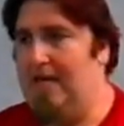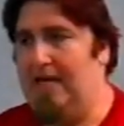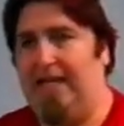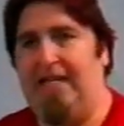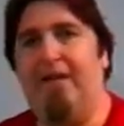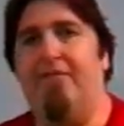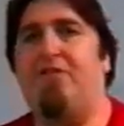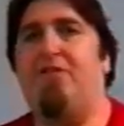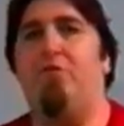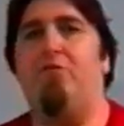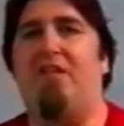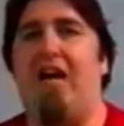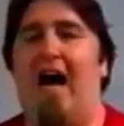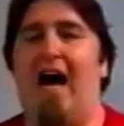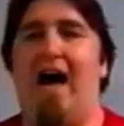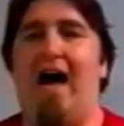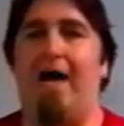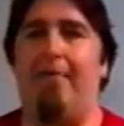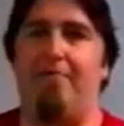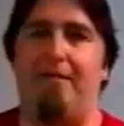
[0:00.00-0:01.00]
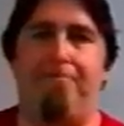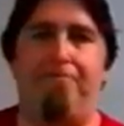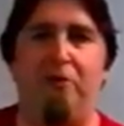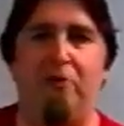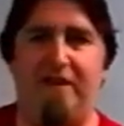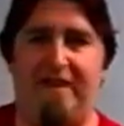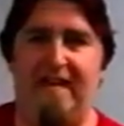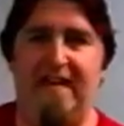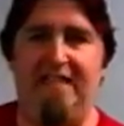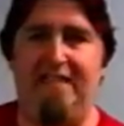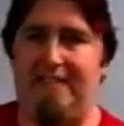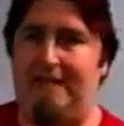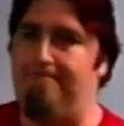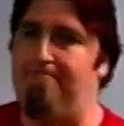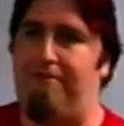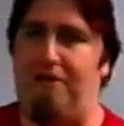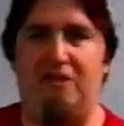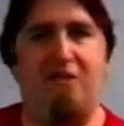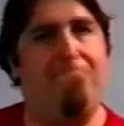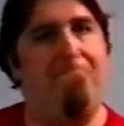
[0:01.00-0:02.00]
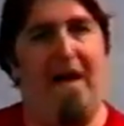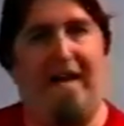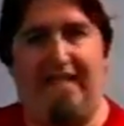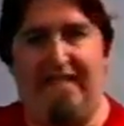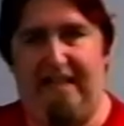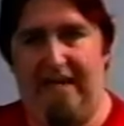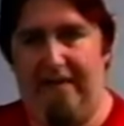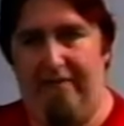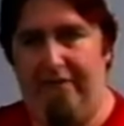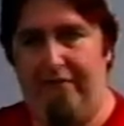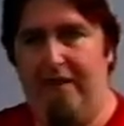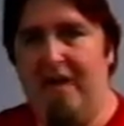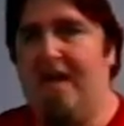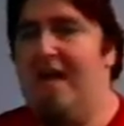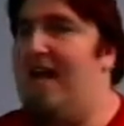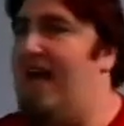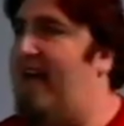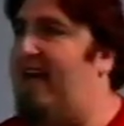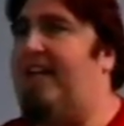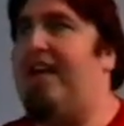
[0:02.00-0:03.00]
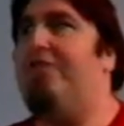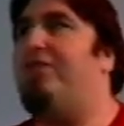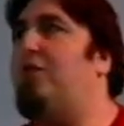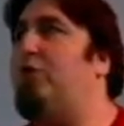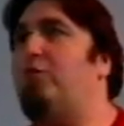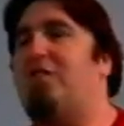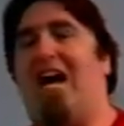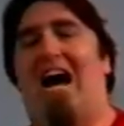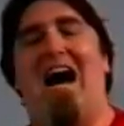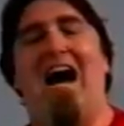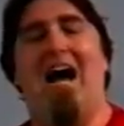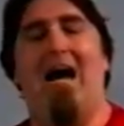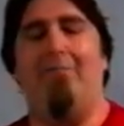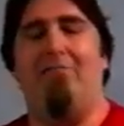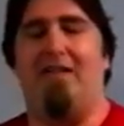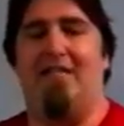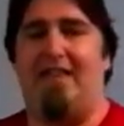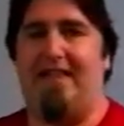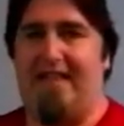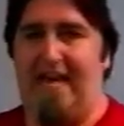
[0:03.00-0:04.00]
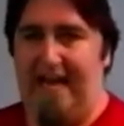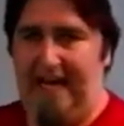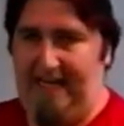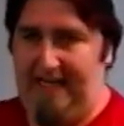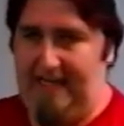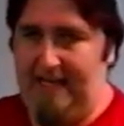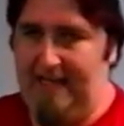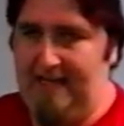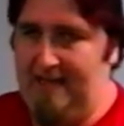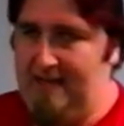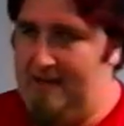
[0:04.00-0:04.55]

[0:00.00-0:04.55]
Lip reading: gives you time to put things in perspective. It gives you time to think.